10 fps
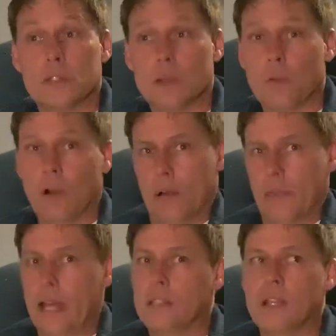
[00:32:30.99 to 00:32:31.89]
So, well,
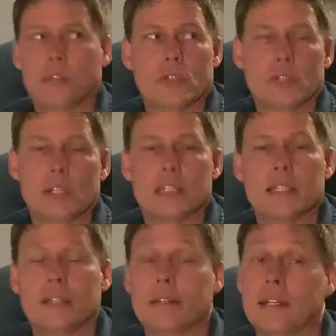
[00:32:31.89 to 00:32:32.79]
that's not true. You didn't
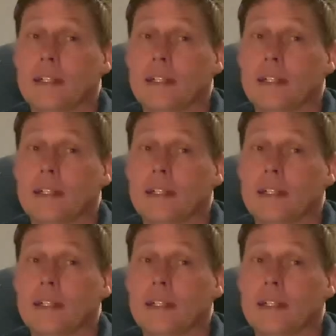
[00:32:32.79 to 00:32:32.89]
sell.